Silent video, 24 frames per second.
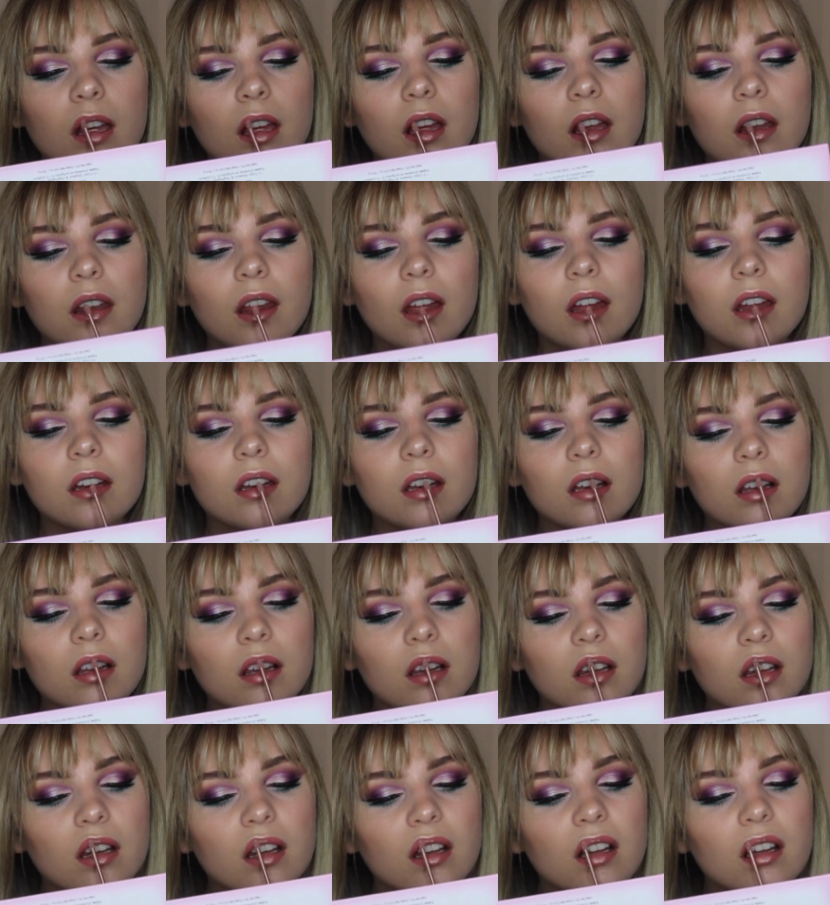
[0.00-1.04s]
And that
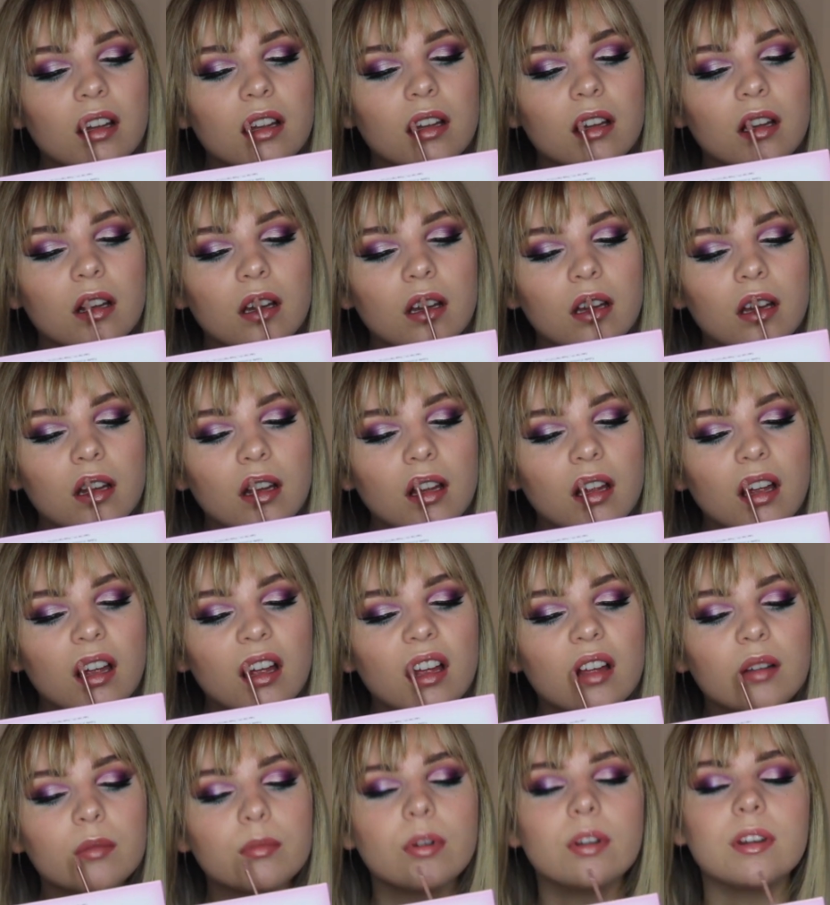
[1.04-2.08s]
just
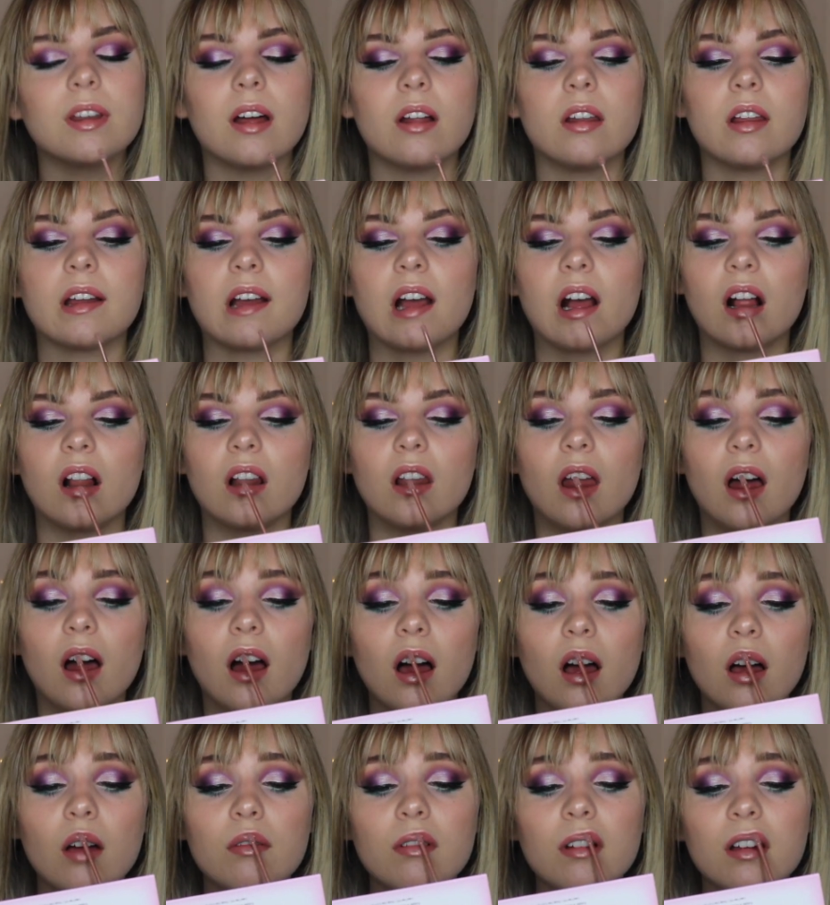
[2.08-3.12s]
pulled out like a
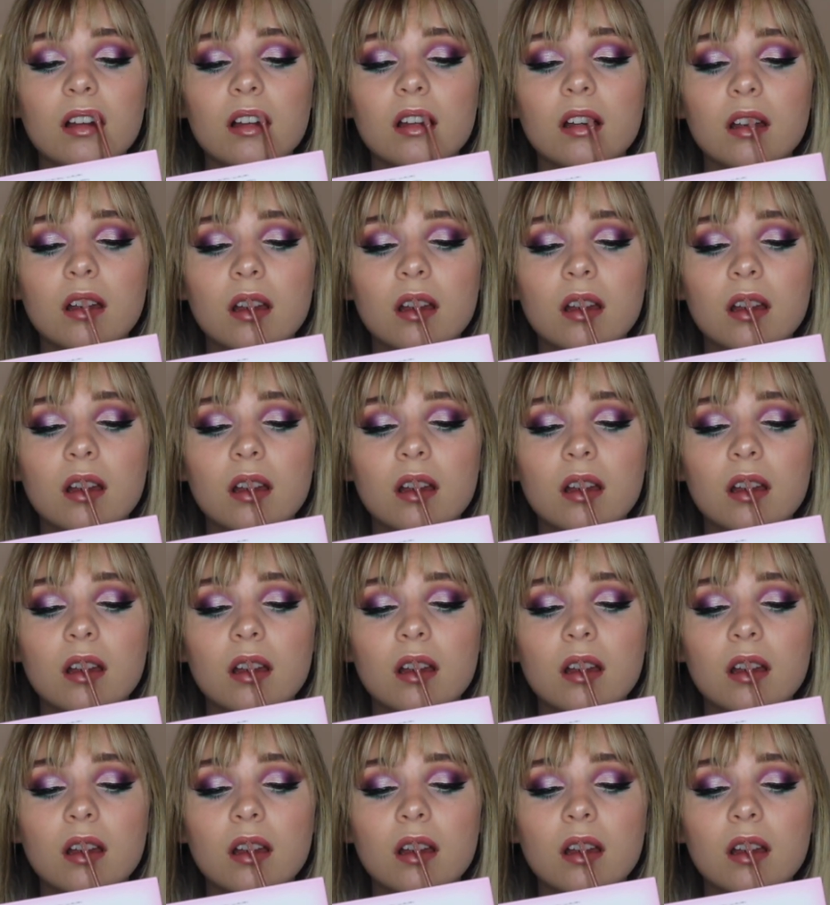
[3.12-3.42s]
glob.